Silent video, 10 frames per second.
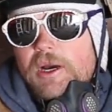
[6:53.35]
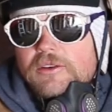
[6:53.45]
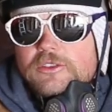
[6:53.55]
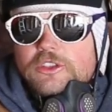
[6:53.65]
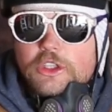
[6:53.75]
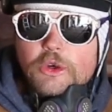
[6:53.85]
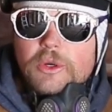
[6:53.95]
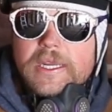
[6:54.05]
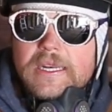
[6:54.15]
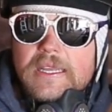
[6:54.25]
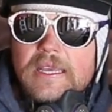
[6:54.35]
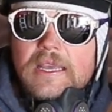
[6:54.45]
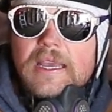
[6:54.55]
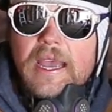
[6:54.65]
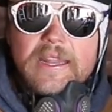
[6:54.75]
puddle's doing,
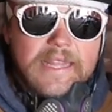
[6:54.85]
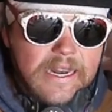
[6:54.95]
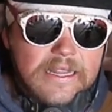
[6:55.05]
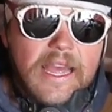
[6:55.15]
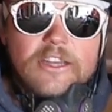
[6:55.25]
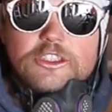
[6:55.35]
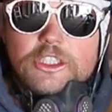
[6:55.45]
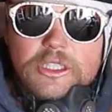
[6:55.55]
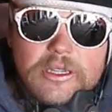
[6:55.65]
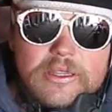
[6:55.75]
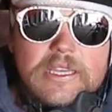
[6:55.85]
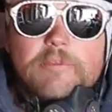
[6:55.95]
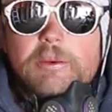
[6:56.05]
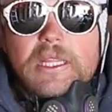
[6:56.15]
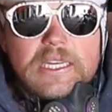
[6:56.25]
and that allows you the
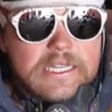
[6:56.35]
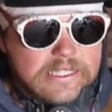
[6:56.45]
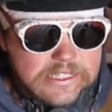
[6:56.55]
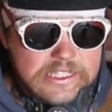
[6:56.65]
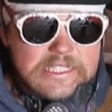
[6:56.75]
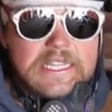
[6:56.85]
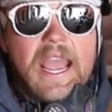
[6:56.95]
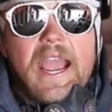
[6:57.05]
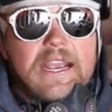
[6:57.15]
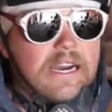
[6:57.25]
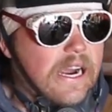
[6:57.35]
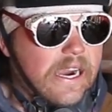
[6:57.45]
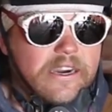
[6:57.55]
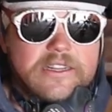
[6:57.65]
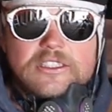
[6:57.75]
ability to stack
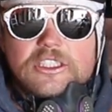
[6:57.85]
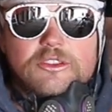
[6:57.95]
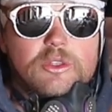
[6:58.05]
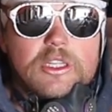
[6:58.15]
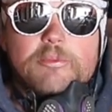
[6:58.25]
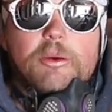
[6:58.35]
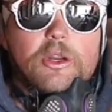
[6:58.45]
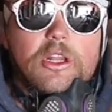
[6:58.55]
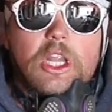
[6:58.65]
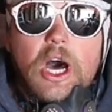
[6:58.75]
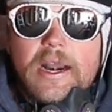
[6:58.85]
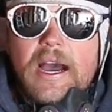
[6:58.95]
iron and just really put a lot